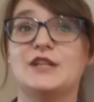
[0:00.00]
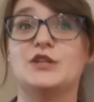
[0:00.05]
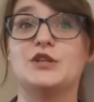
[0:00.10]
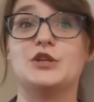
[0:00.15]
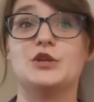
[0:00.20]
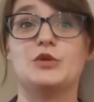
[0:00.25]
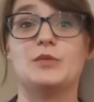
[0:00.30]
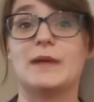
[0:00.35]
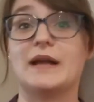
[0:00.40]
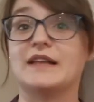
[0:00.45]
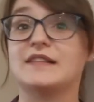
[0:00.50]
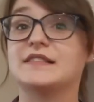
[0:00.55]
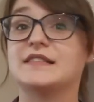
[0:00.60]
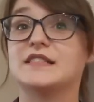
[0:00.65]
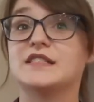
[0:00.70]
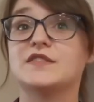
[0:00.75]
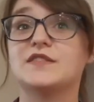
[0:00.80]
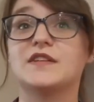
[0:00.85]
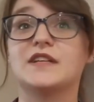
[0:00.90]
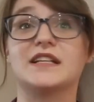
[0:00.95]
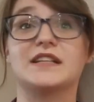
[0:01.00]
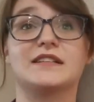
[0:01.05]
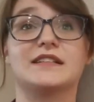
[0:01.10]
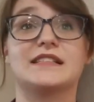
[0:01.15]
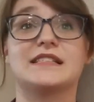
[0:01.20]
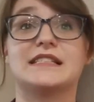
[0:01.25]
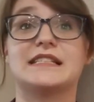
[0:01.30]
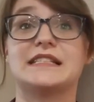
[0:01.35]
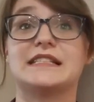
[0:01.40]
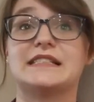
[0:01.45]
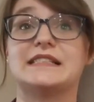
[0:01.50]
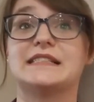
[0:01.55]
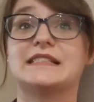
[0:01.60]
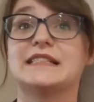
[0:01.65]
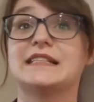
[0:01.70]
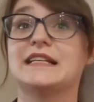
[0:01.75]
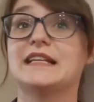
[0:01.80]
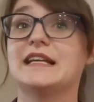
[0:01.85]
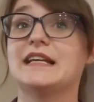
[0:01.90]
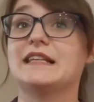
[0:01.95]
new medicines for illnesses.
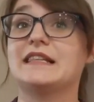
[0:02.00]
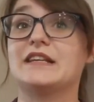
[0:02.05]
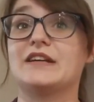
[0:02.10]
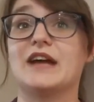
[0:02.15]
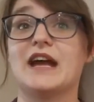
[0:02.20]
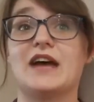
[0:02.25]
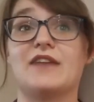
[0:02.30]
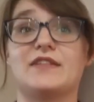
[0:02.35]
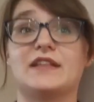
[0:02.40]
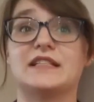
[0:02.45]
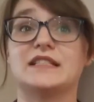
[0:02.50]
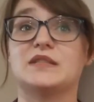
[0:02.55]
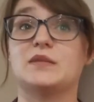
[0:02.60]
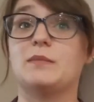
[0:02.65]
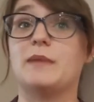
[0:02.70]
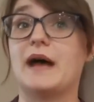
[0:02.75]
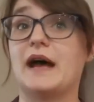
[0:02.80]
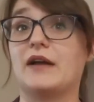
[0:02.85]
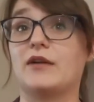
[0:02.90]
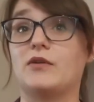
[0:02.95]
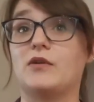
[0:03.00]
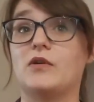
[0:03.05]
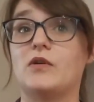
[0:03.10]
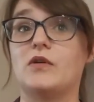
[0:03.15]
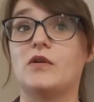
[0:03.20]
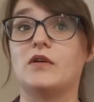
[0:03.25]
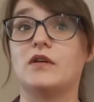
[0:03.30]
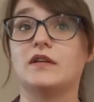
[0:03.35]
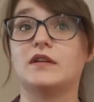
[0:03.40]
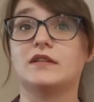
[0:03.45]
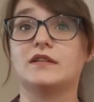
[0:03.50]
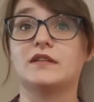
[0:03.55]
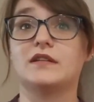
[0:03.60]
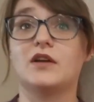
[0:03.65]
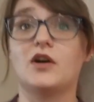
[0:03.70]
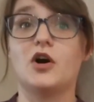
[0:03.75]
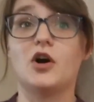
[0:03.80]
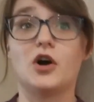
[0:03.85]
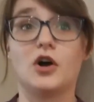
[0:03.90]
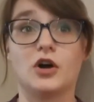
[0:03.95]
They're having to battle
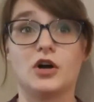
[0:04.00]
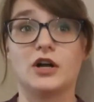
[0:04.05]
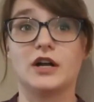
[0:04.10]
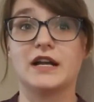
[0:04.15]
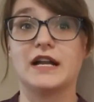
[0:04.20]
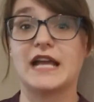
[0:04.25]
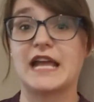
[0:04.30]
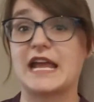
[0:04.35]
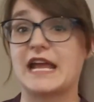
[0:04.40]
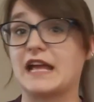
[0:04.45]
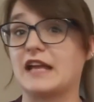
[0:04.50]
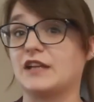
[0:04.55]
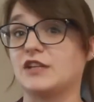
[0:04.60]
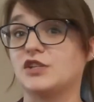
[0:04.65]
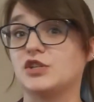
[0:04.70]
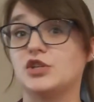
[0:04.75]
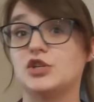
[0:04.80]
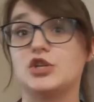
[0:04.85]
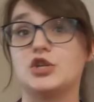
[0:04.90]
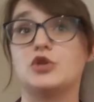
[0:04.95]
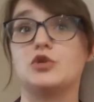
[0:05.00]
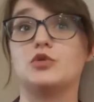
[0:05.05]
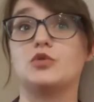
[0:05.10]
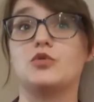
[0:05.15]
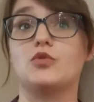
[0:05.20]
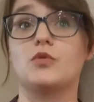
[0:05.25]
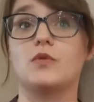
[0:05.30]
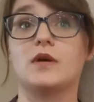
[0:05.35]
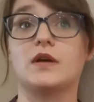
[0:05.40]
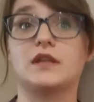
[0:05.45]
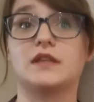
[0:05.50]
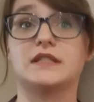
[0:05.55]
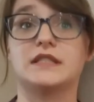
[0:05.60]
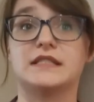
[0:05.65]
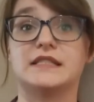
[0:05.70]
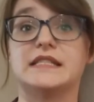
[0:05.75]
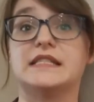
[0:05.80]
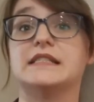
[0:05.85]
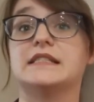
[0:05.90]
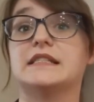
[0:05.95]
hard and new
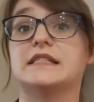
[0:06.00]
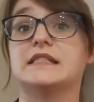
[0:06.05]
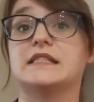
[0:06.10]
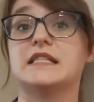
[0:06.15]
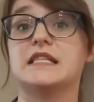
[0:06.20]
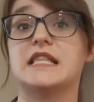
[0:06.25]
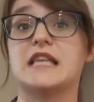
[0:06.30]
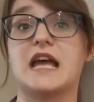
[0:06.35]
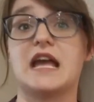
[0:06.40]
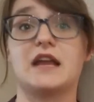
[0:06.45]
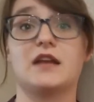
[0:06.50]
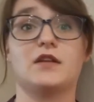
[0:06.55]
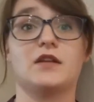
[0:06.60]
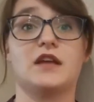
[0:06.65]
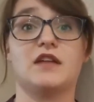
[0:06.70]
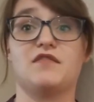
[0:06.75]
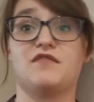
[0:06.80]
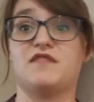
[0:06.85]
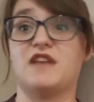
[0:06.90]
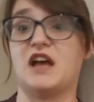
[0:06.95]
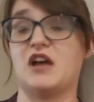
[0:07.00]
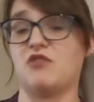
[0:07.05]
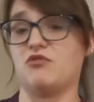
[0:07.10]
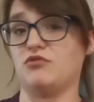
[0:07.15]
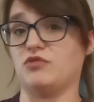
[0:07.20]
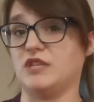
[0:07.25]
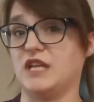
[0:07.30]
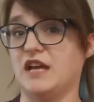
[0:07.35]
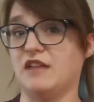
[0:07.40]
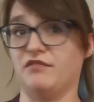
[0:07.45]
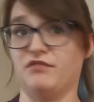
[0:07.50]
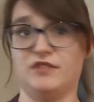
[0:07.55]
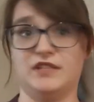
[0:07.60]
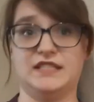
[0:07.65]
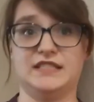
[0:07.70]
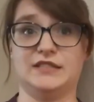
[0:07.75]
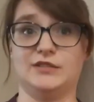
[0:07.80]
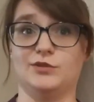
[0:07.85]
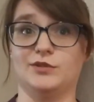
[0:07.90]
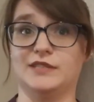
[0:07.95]
diseases that get found every
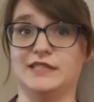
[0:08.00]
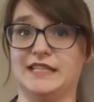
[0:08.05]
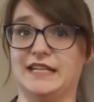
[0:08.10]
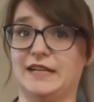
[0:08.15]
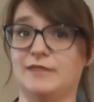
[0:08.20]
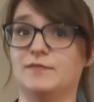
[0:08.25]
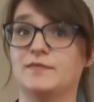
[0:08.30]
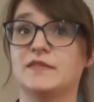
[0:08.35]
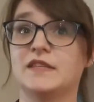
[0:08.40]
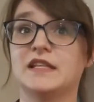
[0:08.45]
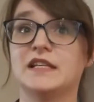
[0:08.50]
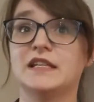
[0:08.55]
single day.